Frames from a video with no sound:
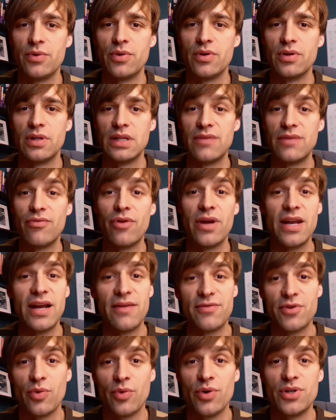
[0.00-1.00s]
leave right
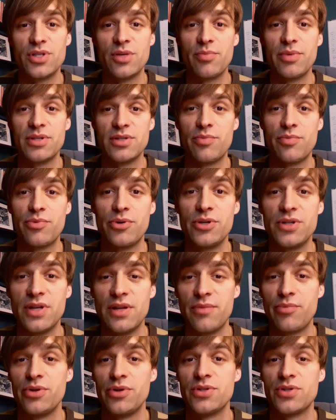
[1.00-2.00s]
after worship as a
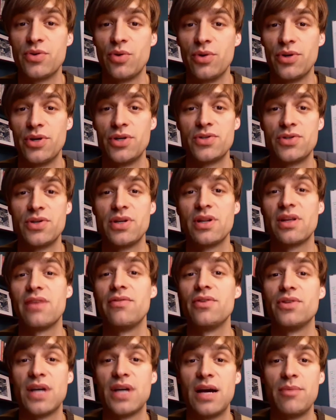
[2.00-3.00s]
preschool and nursery, it'll give
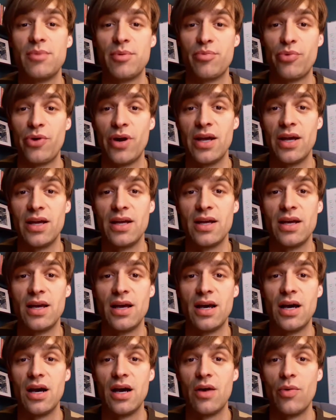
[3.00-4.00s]
you time to pray
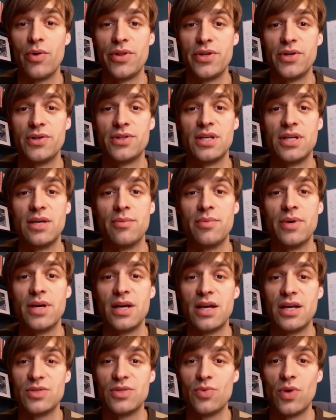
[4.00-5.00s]
with your team
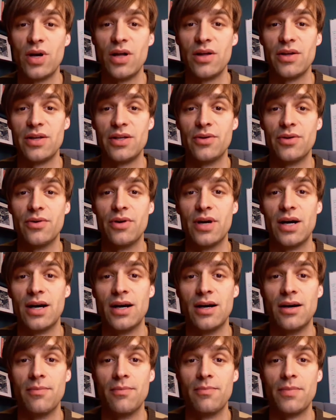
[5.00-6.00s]
as well. You're
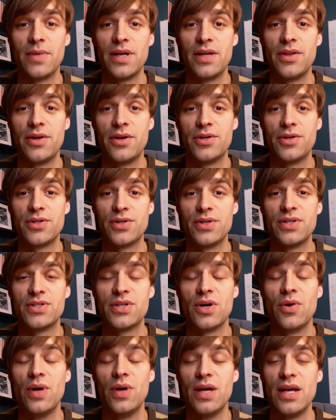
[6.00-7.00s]
in the nursery,
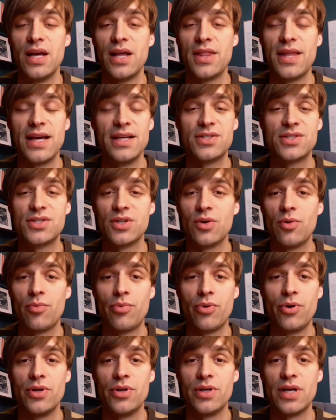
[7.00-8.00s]
so that is so
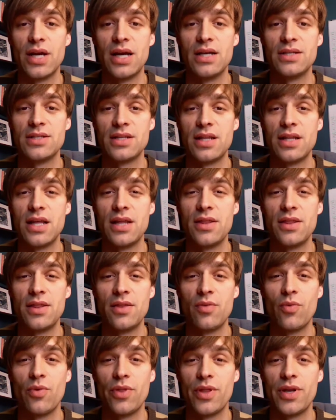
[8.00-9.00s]
important, you guys. And
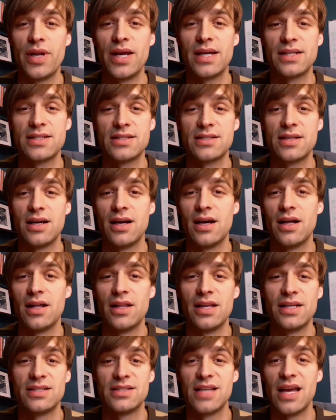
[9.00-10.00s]
the next
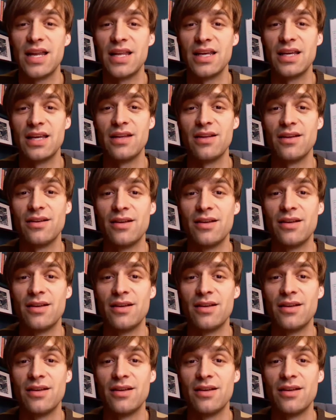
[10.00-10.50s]
exciting,